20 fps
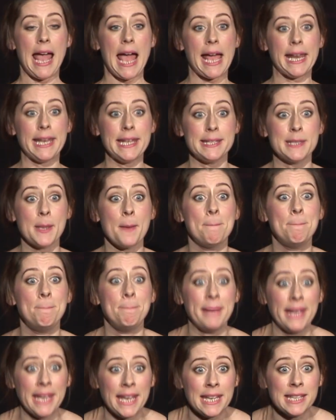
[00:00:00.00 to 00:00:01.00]
And it's a
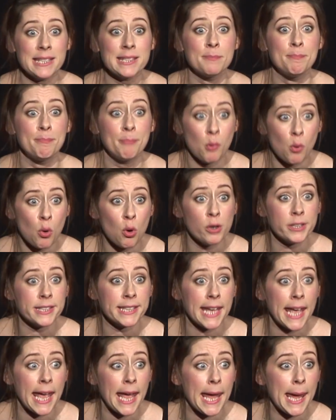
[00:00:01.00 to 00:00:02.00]
baseboard
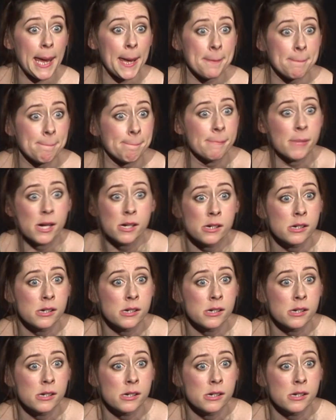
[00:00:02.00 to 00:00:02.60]
game.